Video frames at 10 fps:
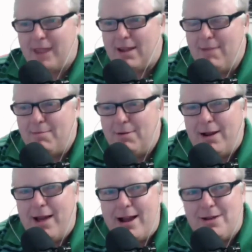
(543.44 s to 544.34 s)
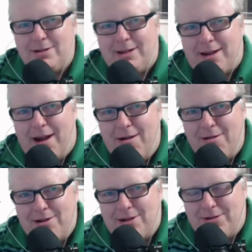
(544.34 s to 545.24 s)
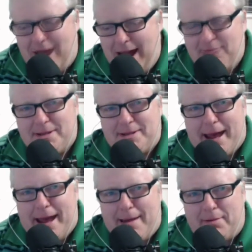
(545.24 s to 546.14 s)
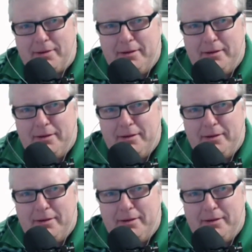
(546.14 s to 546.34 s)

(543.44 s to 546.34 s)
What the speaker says: Remember when I used to code? I used to drink heaps of tab.